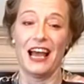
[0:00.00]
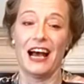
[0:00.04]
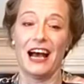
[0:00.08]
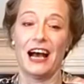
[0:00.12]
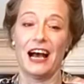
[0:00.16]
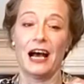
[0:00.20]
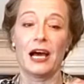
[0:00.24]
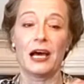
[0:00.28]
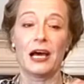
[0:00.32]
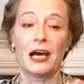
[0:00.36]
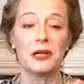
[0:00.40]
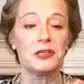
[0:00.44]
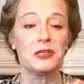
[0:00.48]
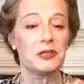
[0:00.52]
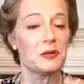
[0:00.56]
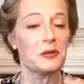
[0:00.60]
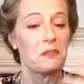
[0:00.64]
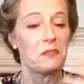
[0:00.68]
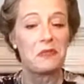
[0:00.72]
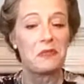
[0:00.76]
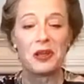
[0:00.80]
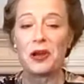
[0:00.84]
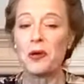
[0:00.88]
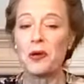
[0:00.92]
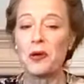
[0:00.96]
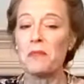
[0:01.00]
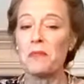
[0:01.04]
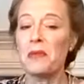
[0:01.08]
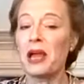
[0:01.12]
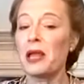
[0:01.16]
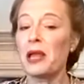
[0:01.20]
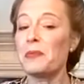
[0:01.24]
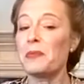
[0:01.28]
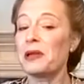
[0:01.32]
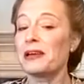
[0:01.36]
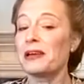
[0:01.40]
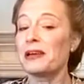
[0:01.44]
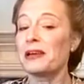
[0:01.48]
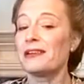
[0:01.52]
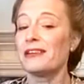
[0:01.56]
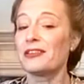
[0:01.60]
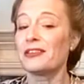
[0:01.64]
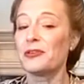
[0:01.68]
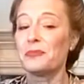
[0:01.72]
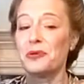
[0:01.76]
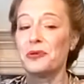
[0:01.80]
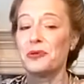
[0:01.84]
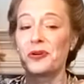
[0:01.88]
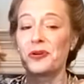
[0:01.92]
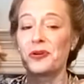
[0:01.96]
And, you know, maybe another
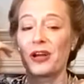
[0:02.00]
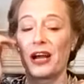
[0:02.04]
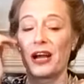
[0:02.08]
book.